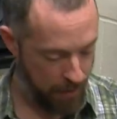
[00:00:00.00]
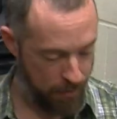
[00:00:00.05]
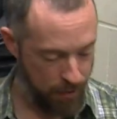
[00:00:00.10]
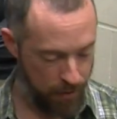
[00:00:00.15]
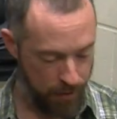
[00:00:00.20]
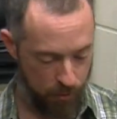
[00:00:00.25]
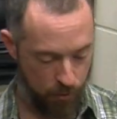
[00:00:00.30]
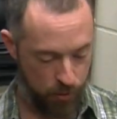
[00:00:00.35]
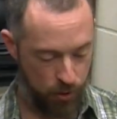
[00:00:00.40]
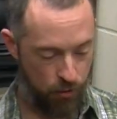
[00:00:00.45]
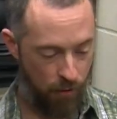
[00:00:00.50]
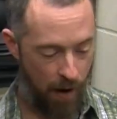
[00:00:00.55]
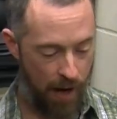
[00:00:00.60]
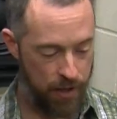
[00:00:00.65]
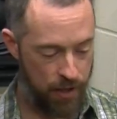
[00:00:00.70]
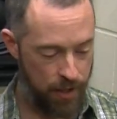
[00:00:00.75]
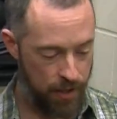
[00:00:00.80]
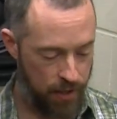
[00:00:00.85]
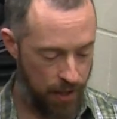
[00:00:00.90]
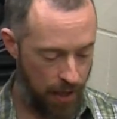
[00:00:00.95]
of all
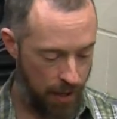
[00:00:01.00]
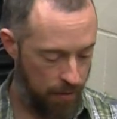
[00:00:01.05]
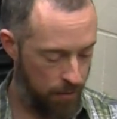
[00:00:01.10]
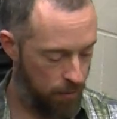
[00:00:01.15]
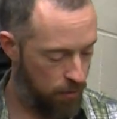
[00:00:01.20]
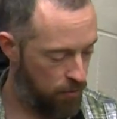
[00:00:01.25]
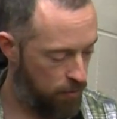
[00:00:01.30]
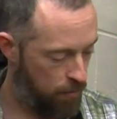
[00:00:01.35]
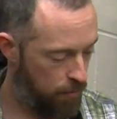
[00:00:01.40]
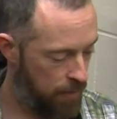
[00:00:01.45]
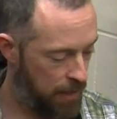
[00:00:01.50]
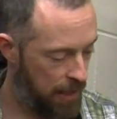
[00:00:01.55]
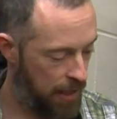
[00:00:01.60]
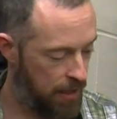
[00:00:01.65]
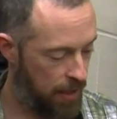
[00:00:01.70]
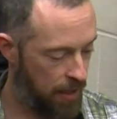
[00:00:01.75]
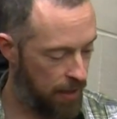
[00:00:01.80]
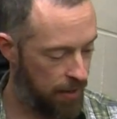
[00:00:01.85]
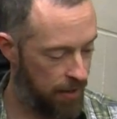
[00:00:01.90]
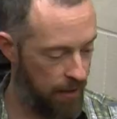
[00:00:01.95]
scratchy sounds from
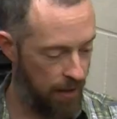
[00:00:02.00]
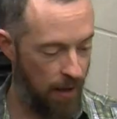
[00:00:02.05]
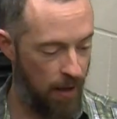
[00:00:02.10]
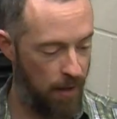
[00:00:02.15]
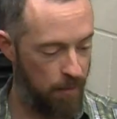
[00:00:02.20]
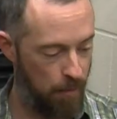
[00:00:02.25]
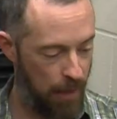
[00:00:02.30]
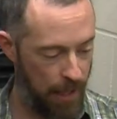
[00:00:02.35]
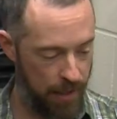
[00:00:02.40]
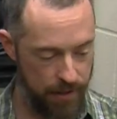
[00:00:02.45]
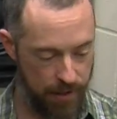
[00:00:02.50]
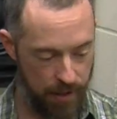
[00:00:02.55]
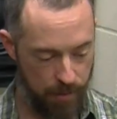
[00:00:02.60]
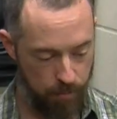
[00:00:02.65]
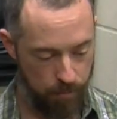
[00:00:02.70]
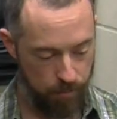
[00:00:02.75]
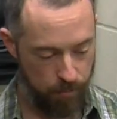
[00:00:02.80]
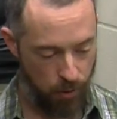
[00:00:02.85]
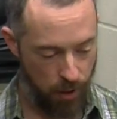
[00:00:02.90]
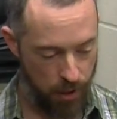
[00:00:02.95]
things like hard plastic
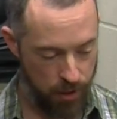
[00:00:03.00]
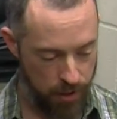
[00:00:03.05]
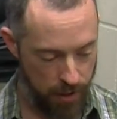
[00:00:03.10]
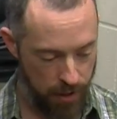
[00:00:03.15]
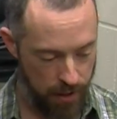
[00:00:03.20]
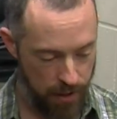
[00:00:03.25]
brush like